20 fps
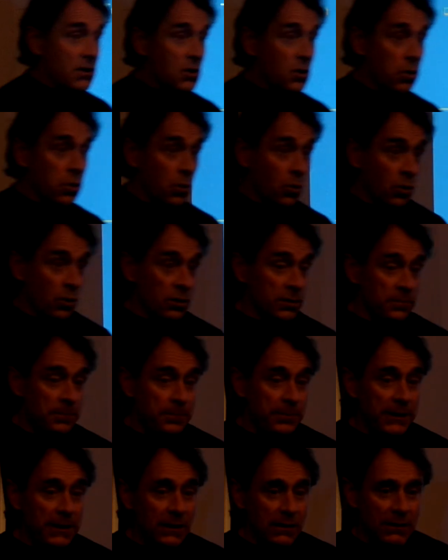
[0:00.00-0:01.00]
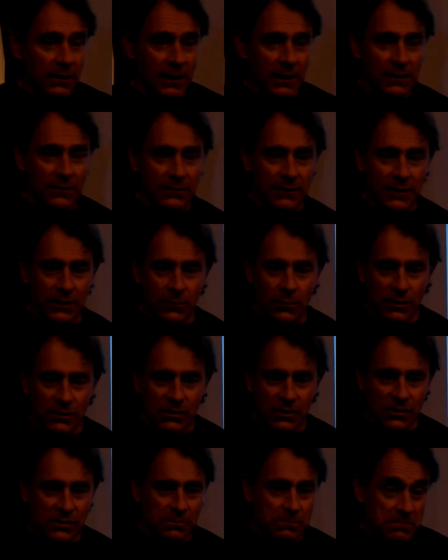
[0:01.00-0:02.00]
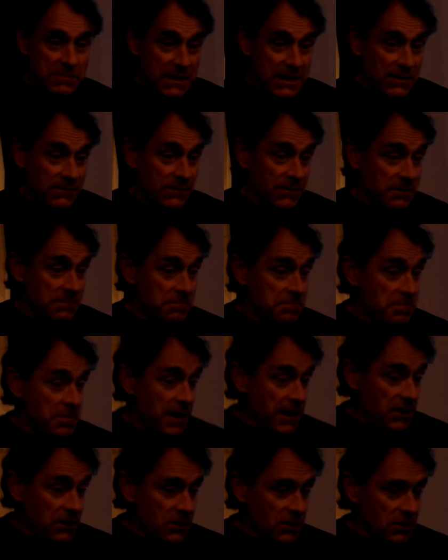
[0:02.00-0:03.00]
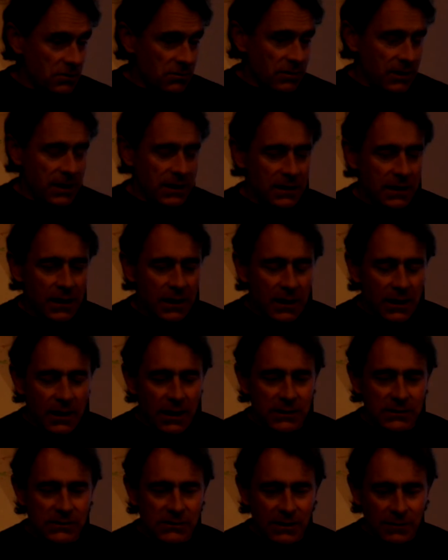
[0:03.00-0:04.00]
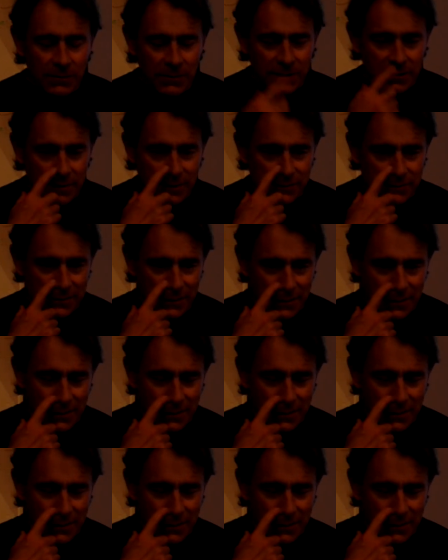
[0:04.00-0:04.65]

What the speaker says: corn beer out of it, which is even better, right? And some of these